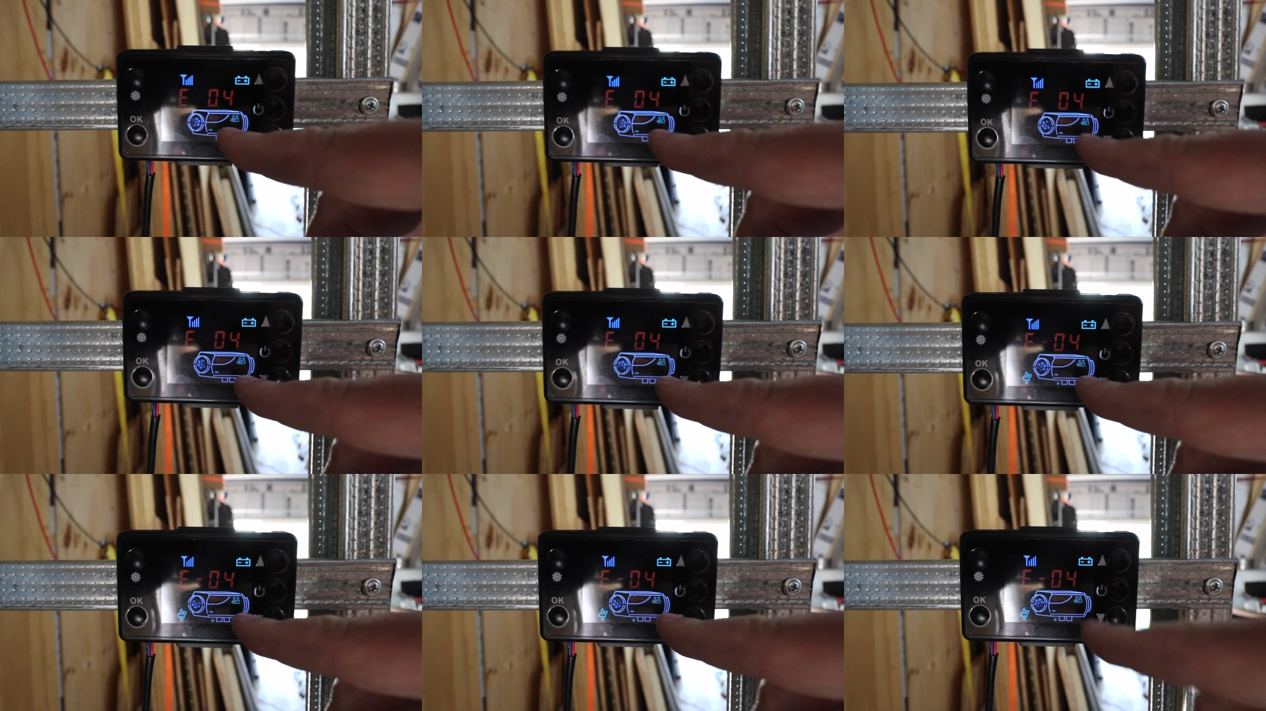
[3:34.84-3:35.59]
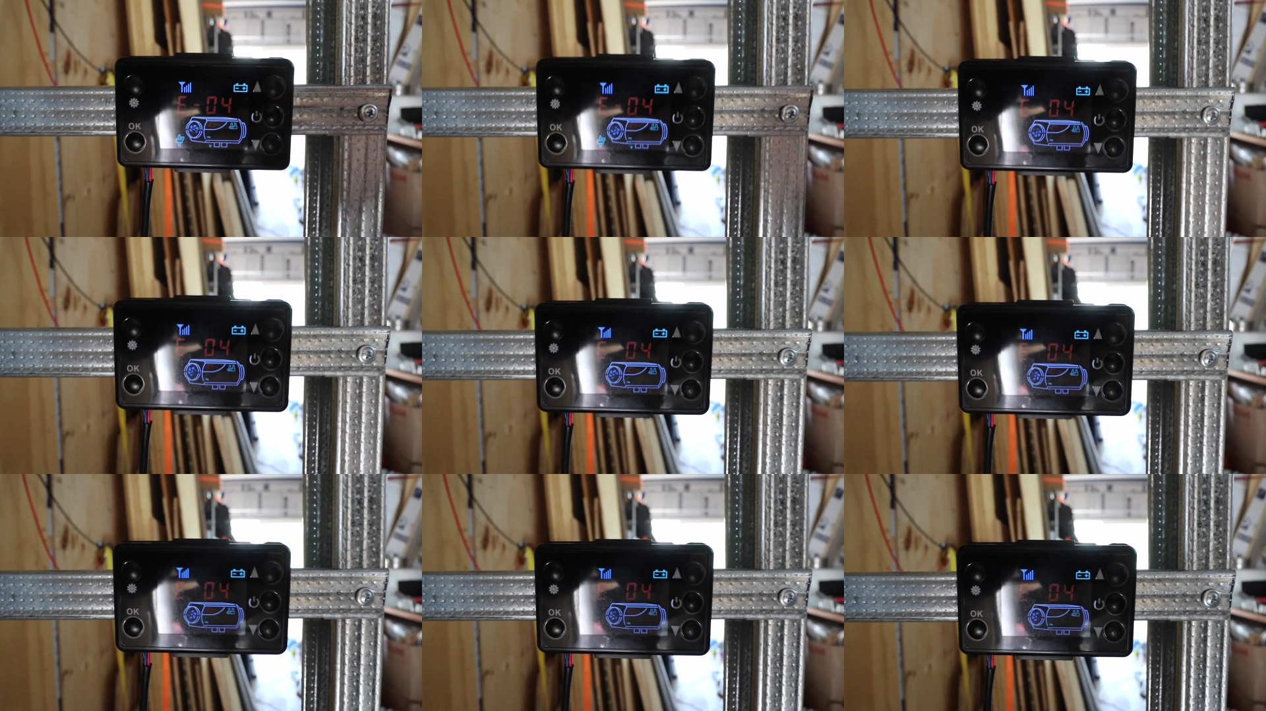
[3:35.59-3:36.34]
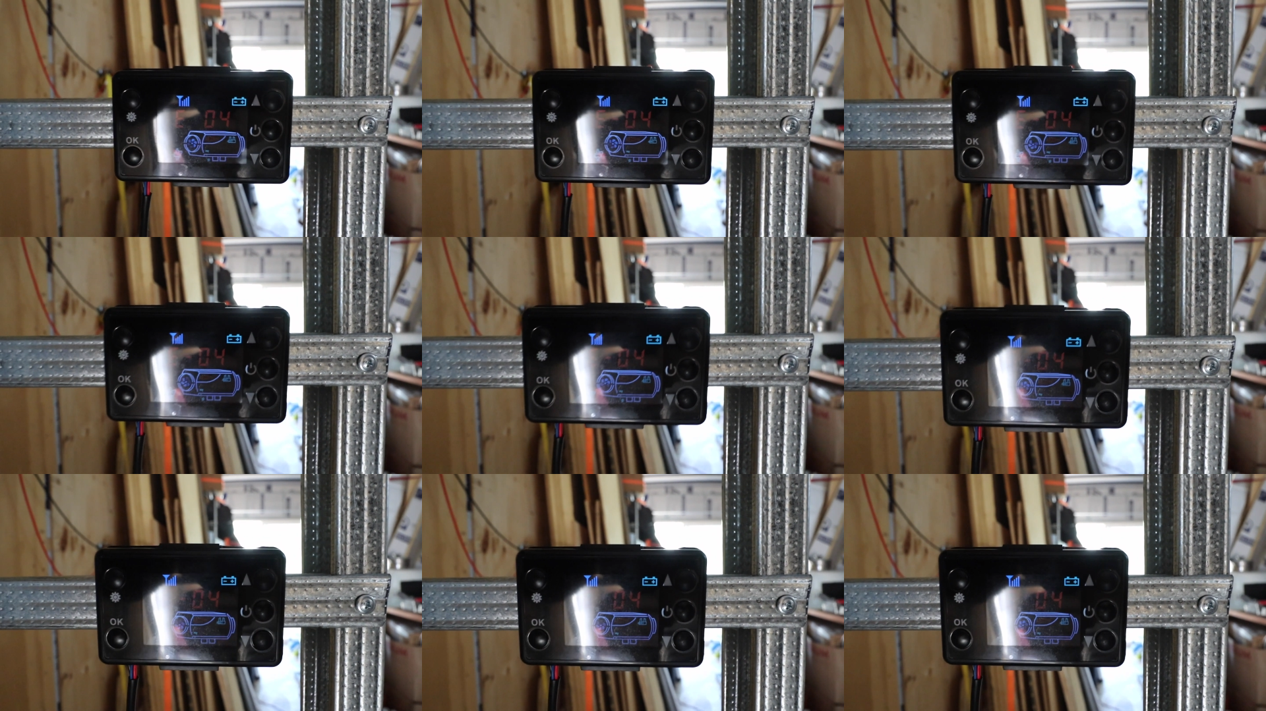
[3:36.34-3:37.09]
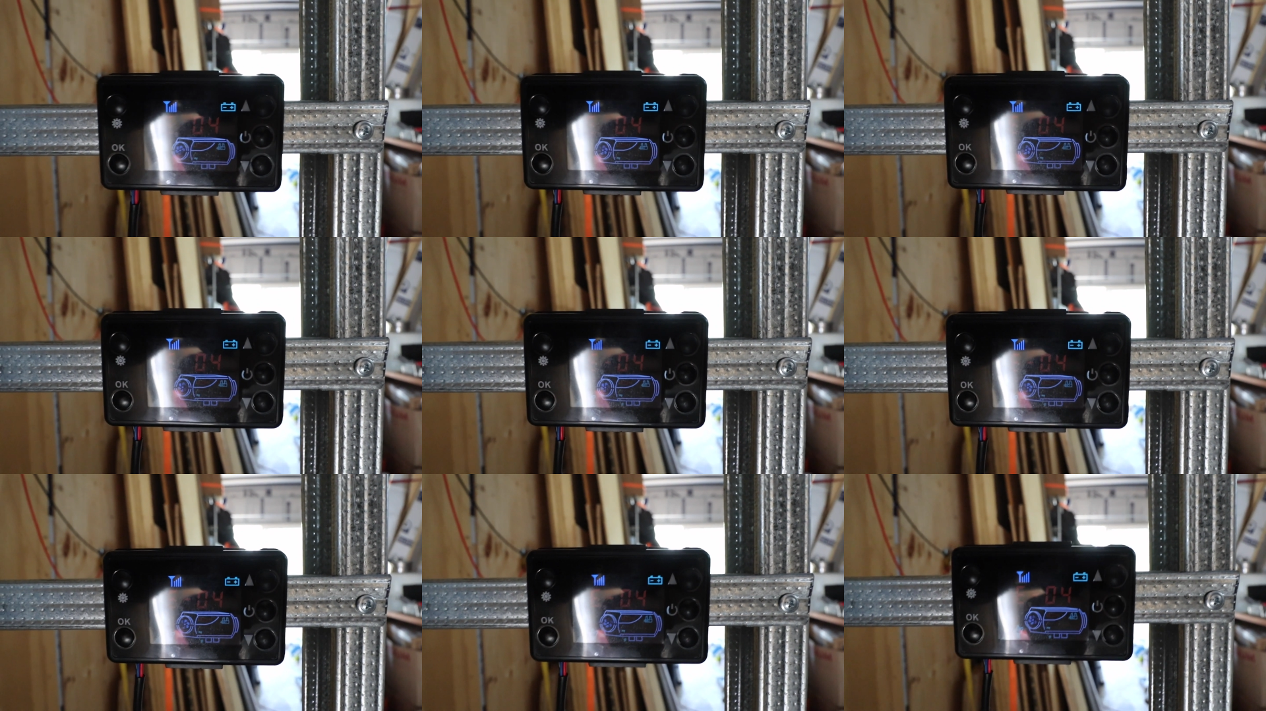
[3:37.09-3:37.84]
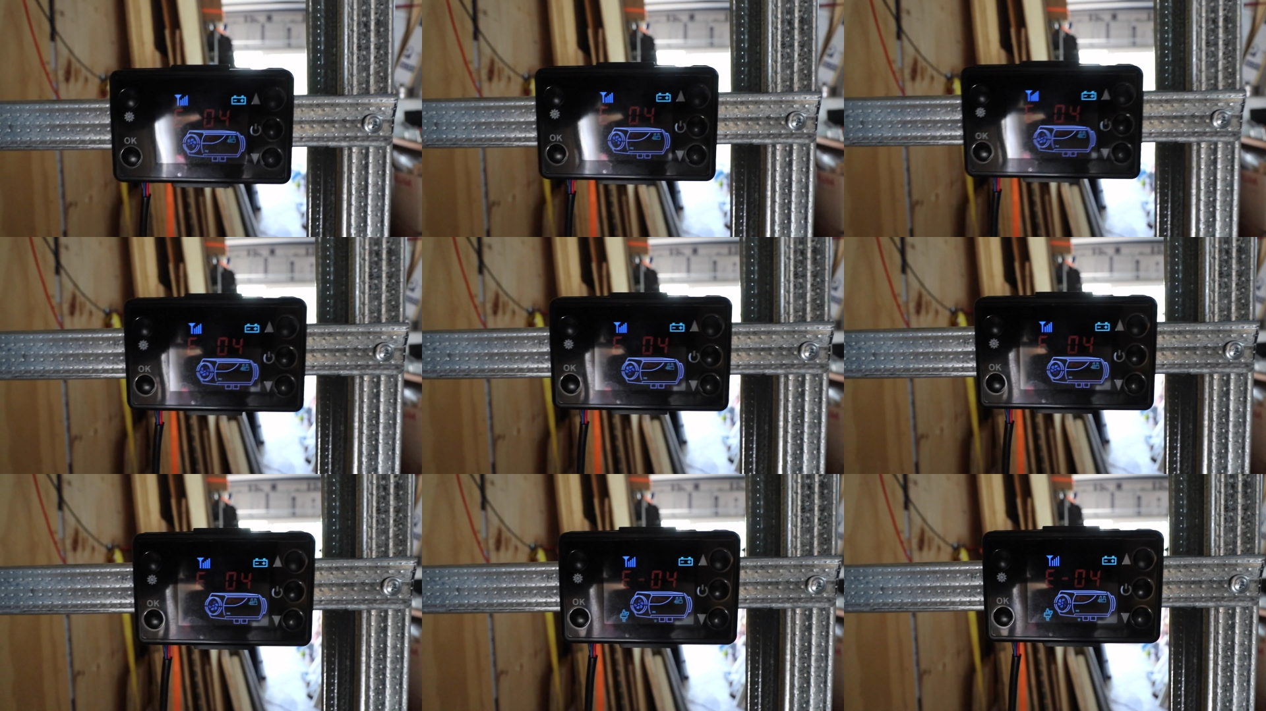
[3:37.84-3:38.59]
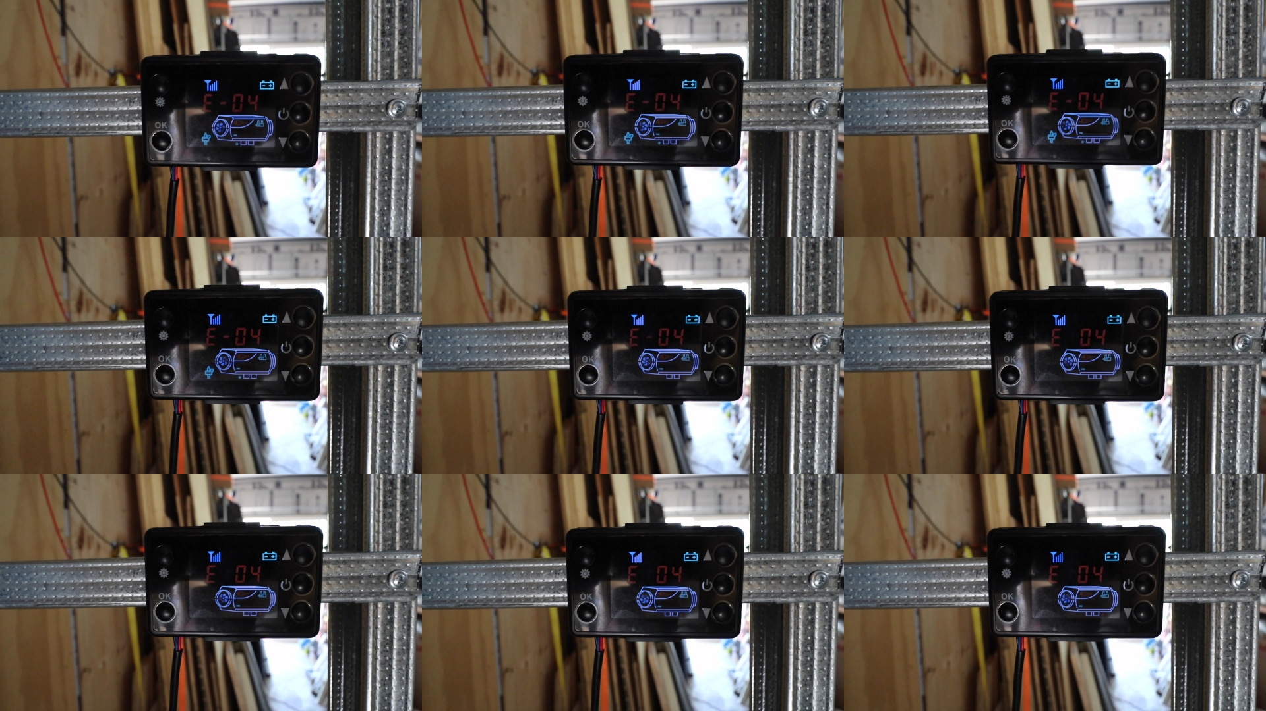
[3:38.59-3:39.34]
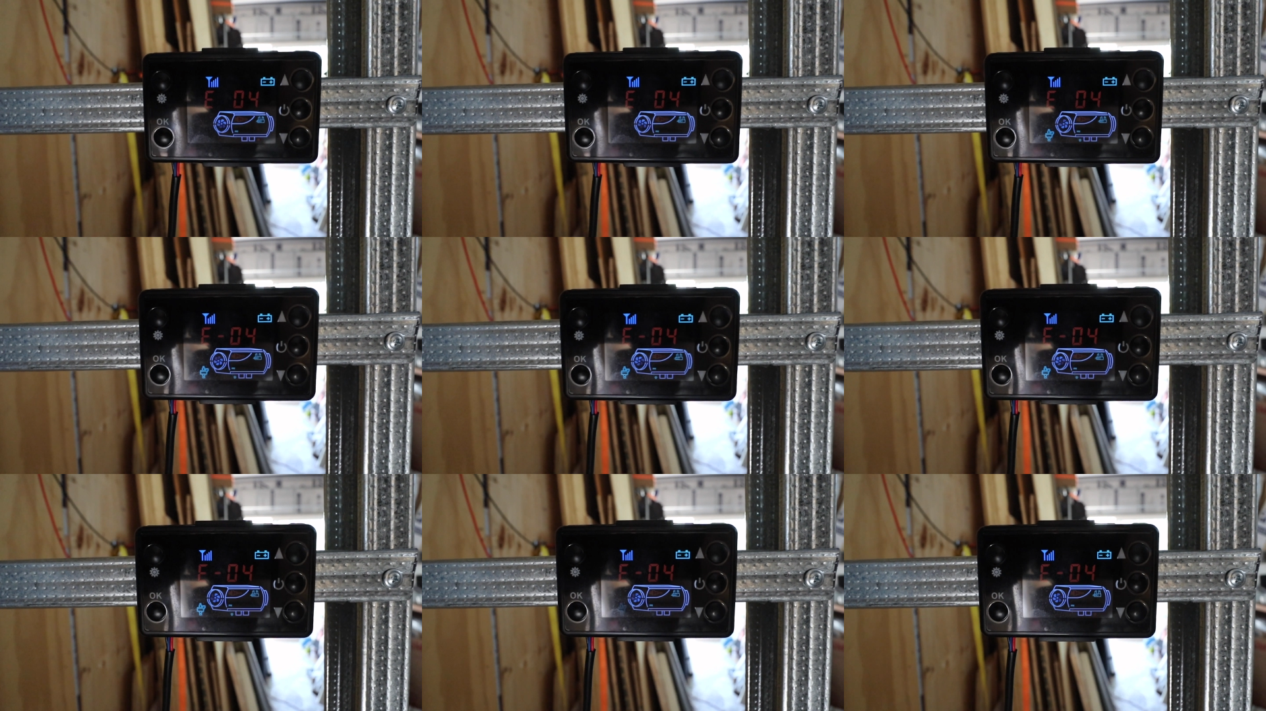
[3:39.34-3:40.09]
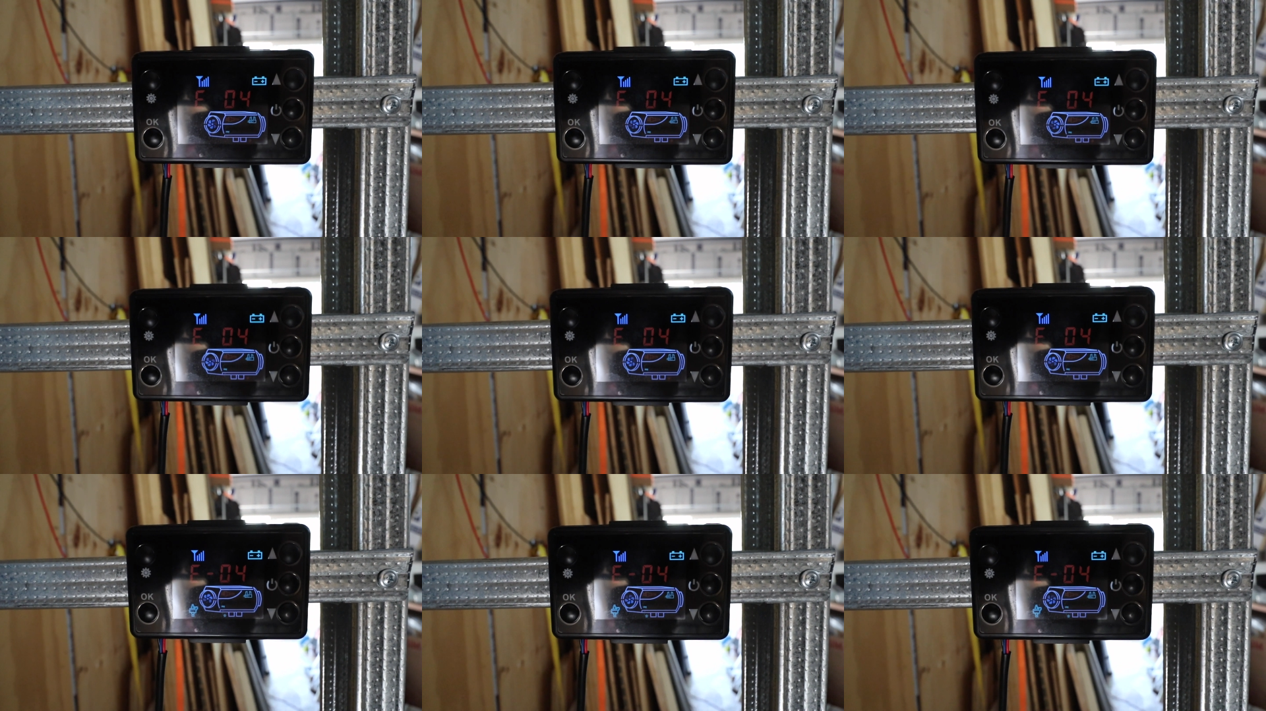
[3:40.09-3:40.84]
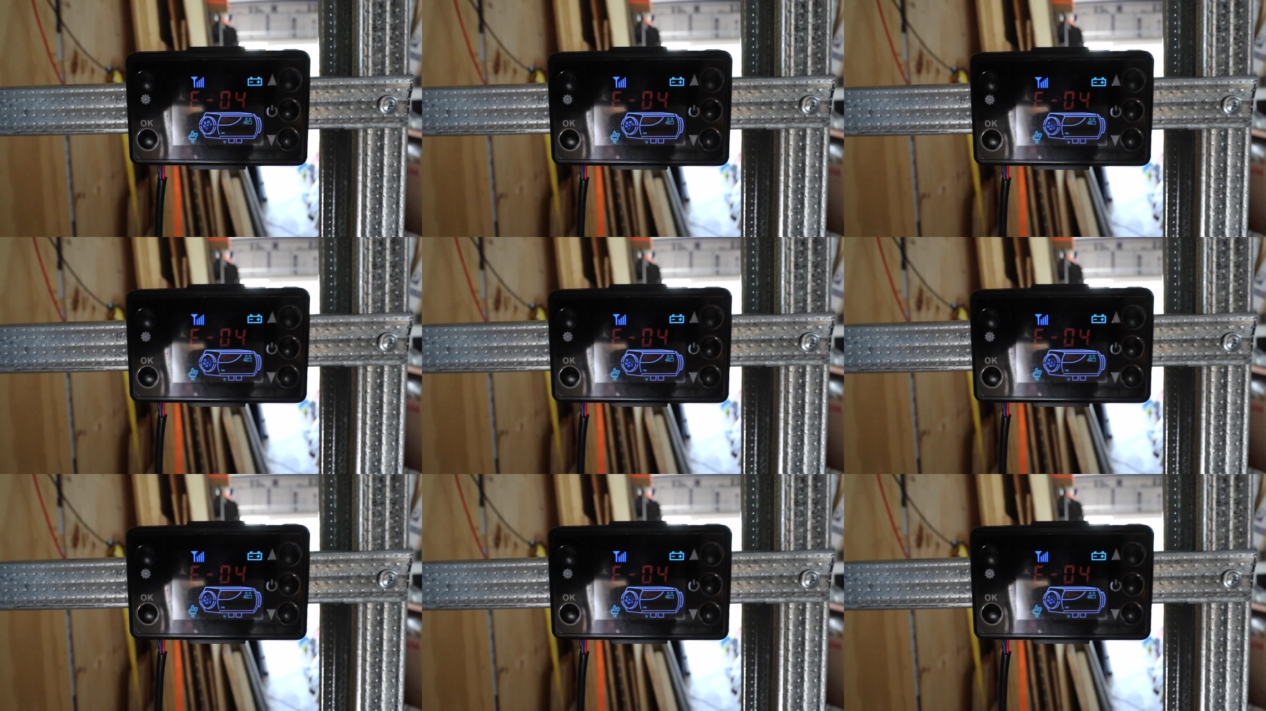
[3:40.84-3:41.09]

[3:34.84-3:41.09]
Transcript: No face is visible, so there are no lips to read.